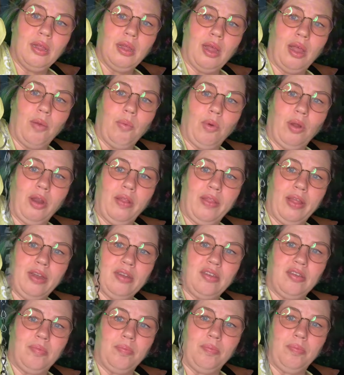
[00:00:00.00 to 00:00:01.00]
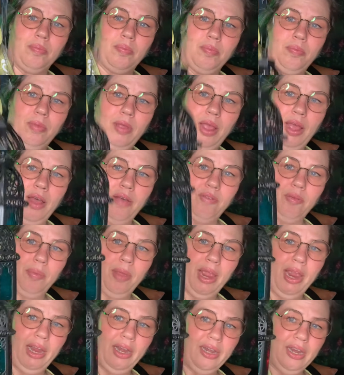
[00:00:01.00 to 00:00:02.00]
I wanted that to have them
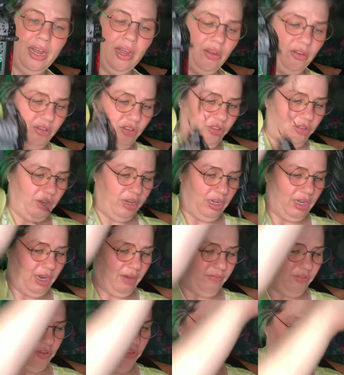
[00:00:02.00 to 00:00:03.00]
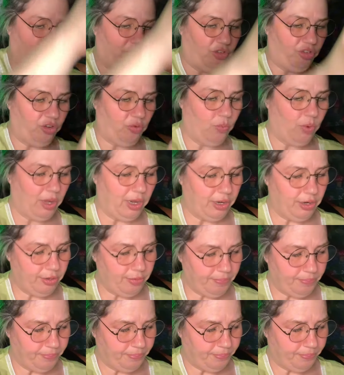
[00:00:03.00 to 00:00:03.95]
hang down so I didn't have to use fishing wire.